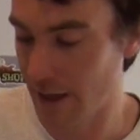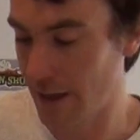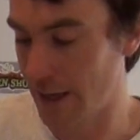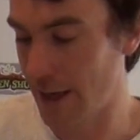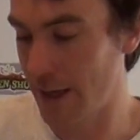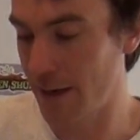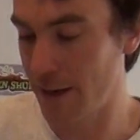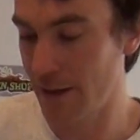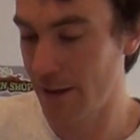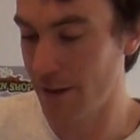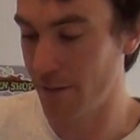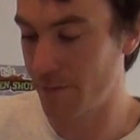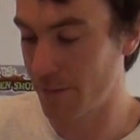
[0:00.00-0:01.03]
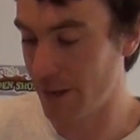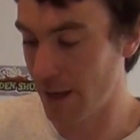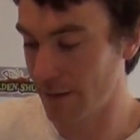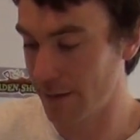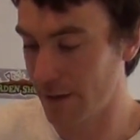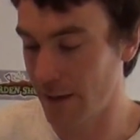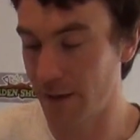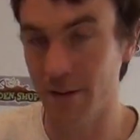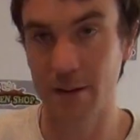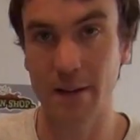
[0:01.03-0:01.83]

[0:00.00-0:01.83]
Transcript: Again, the test kit